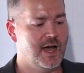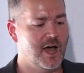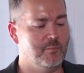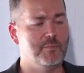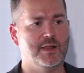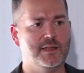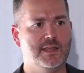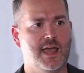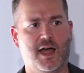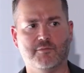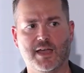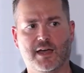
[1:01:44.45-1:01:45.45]
Um, but
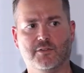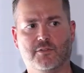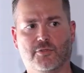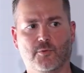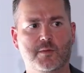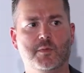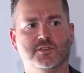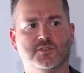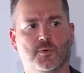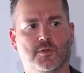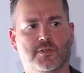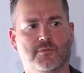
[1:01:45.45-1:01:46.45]
yeah, I've got three months
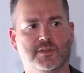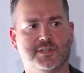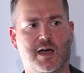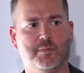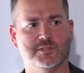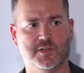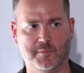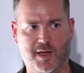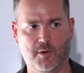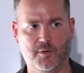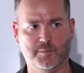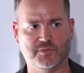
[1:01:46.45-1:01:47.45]
worth of the topics on
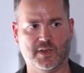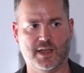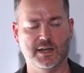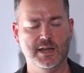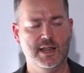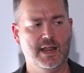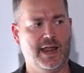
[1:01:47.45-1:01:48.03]
my website,